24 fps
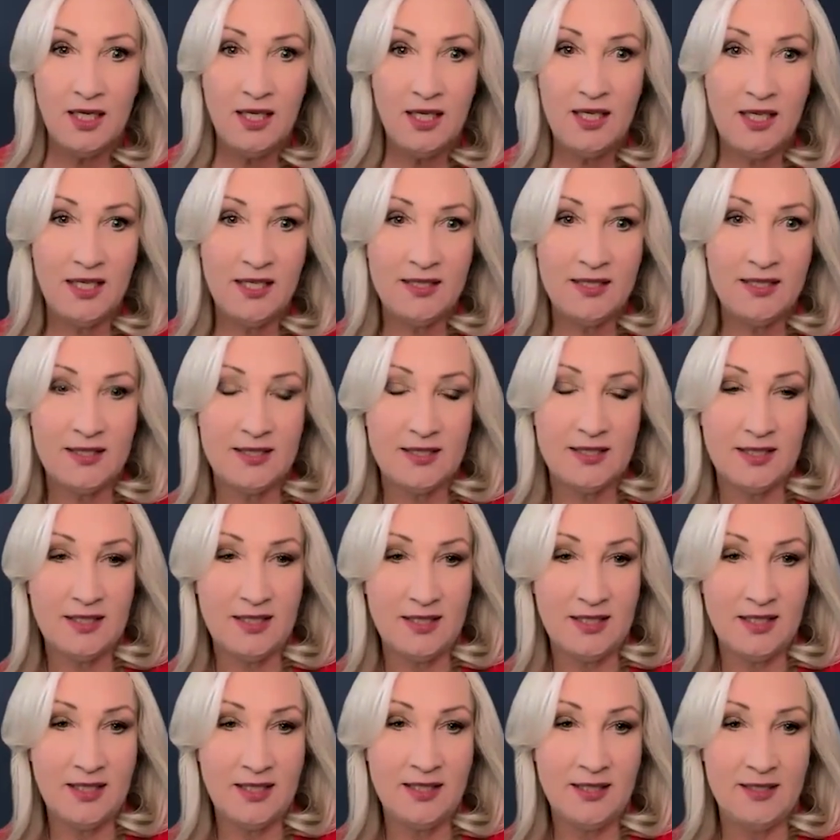it's
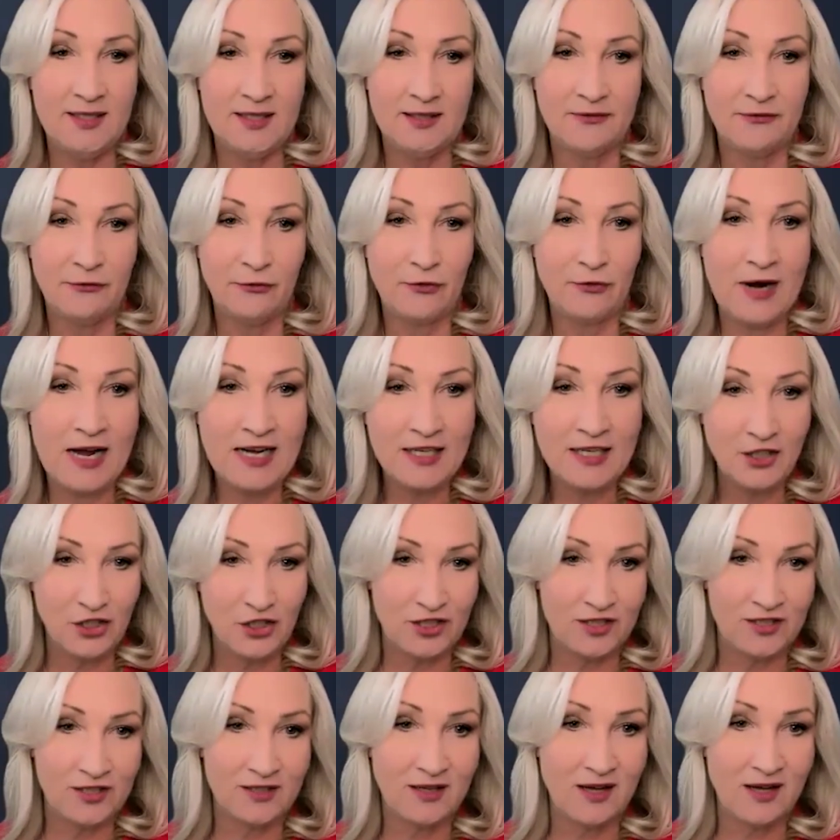a
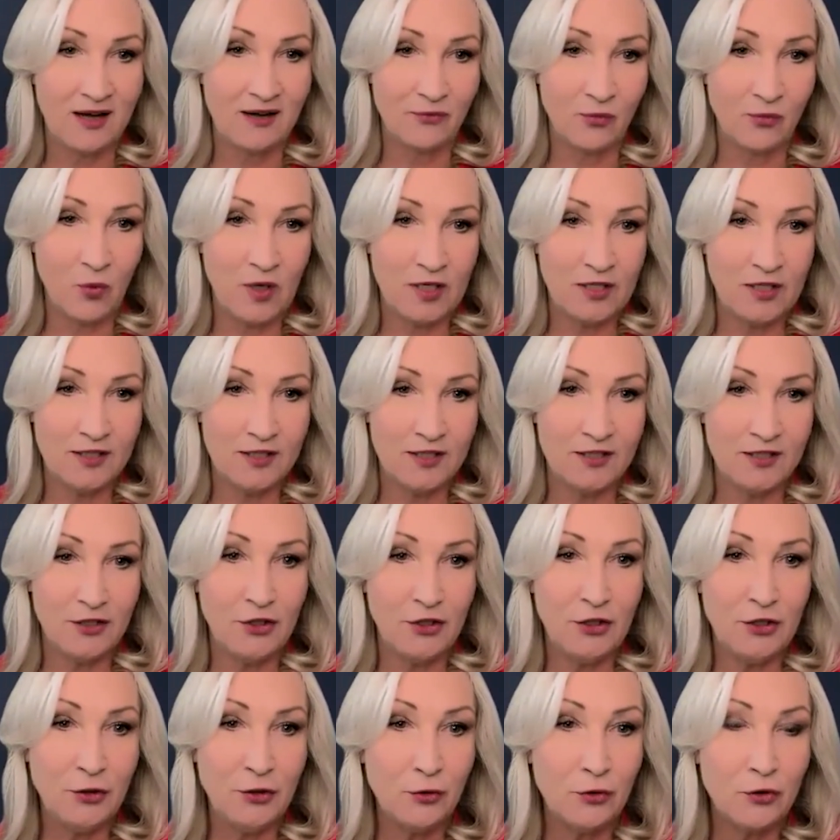fraction of what
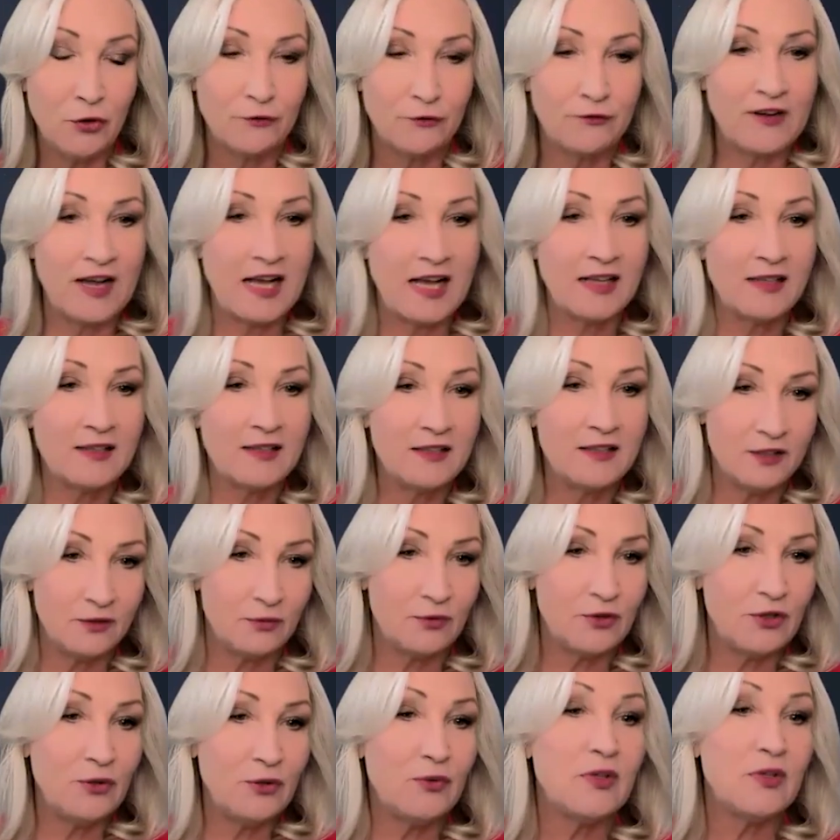your value
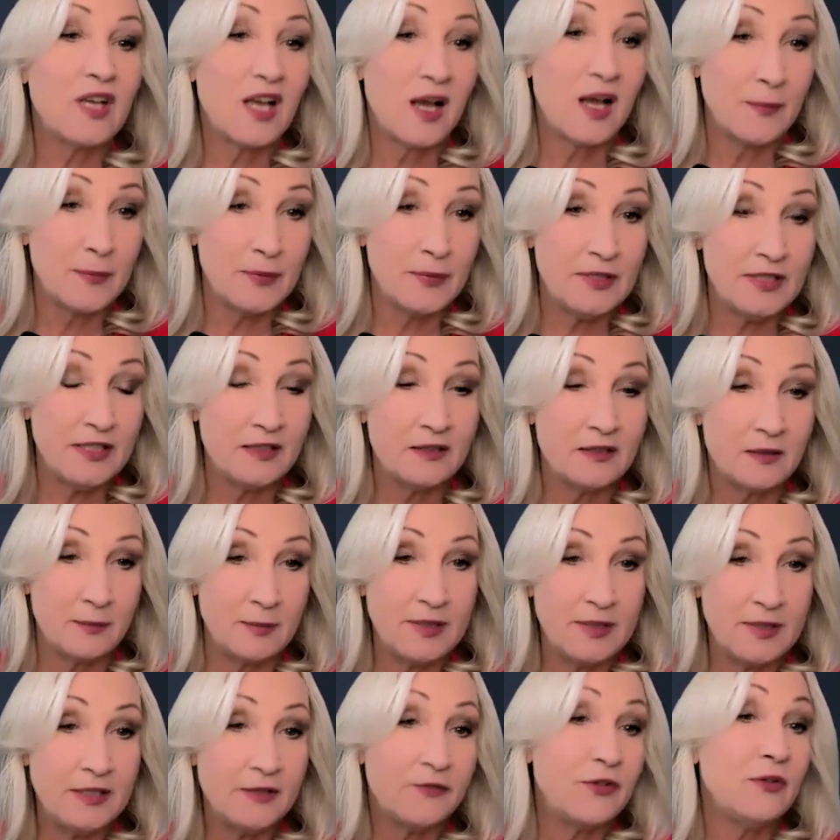to the company could
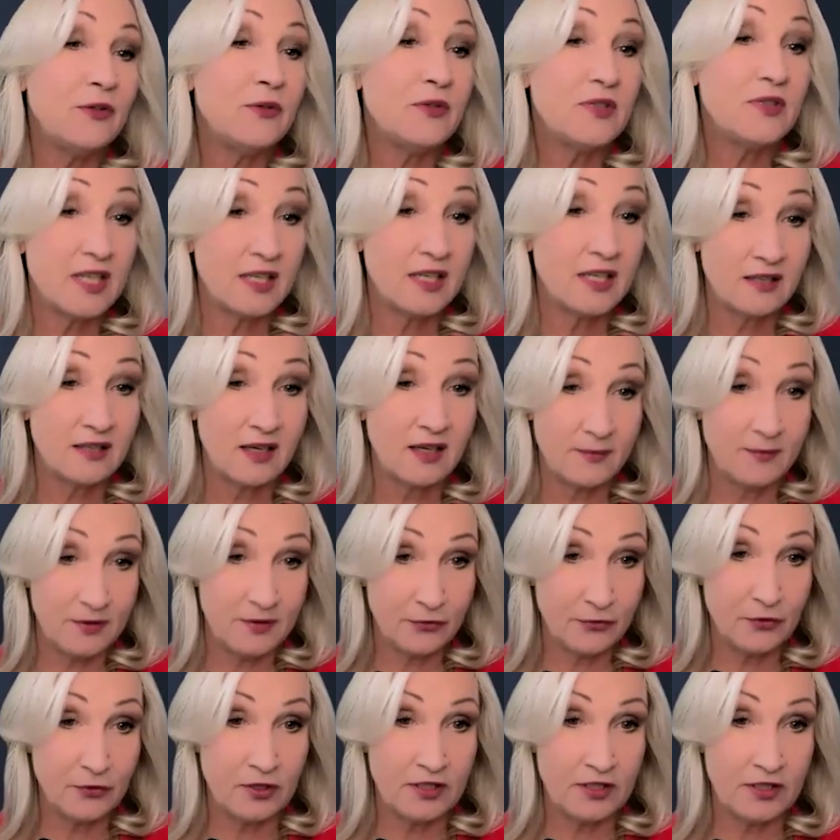be if you use that time
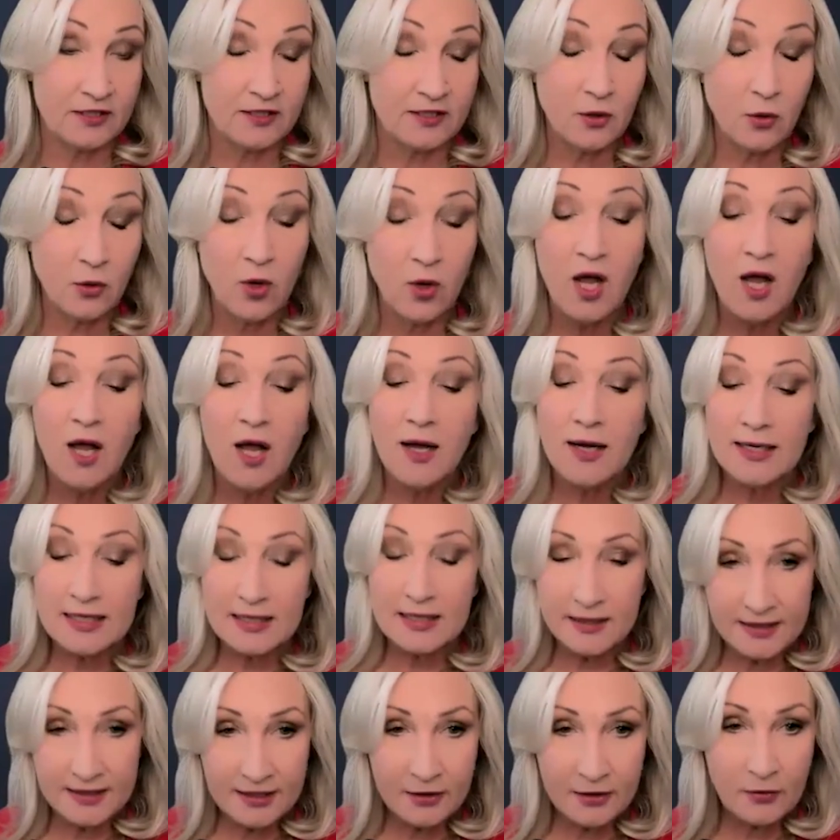differently. So
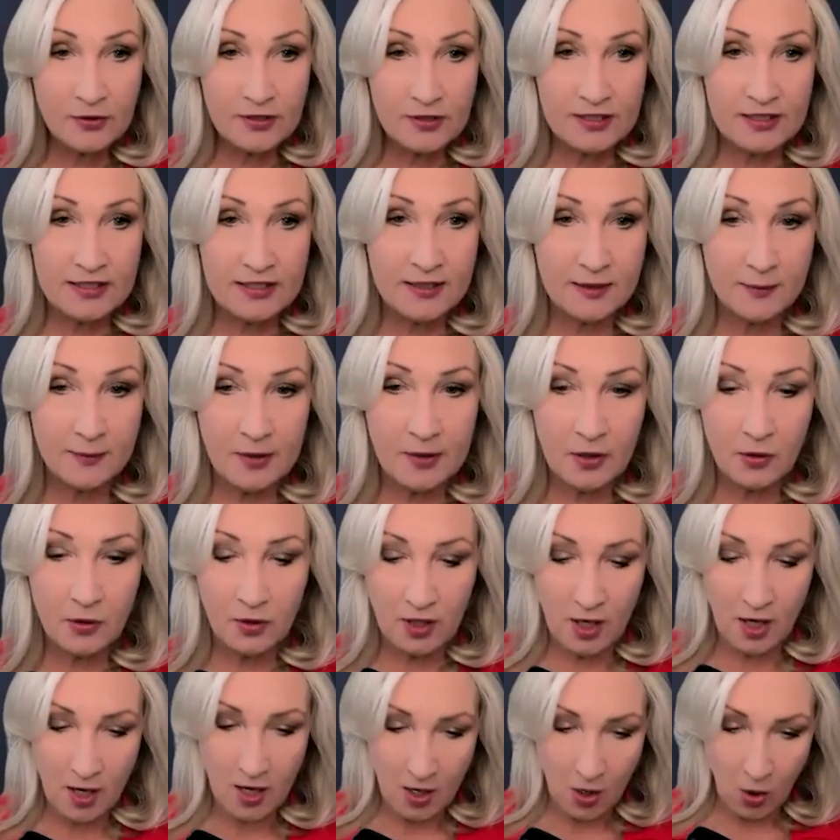clarity
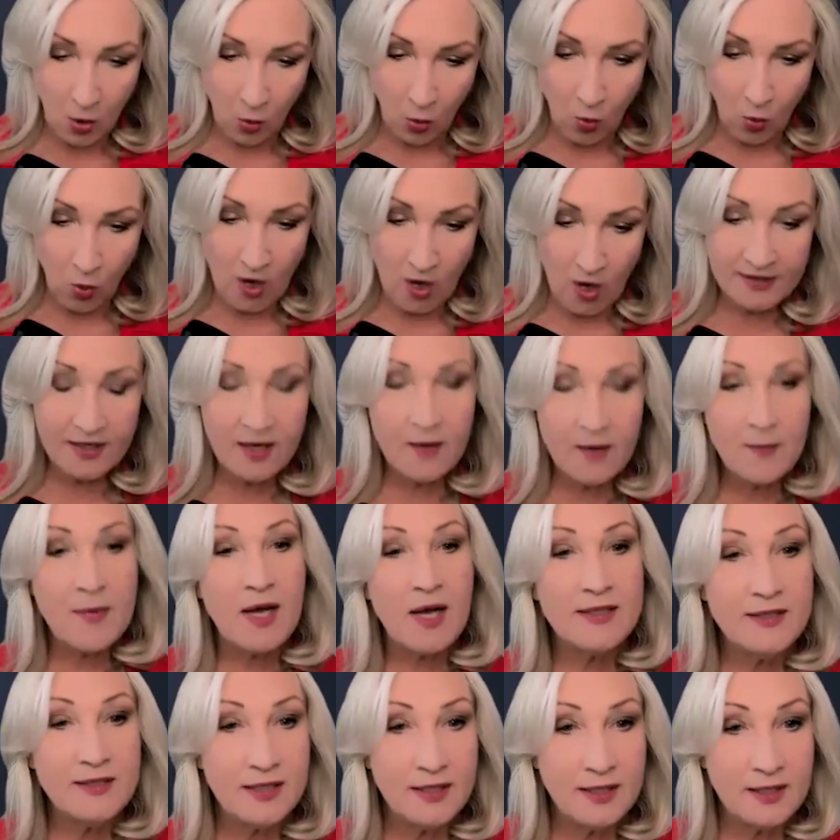about what am
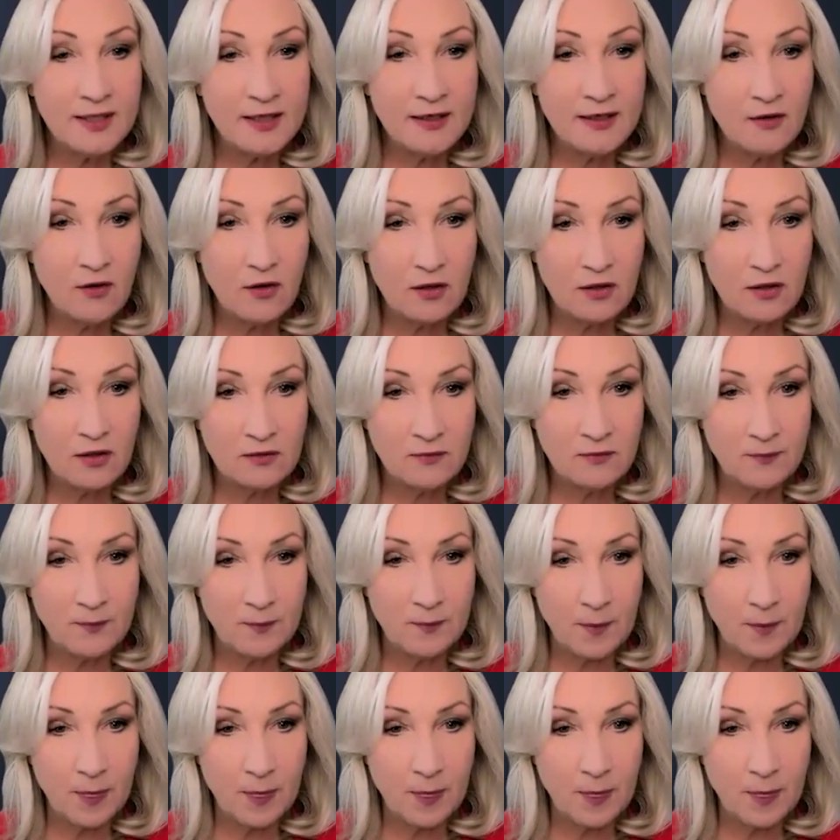I taking on?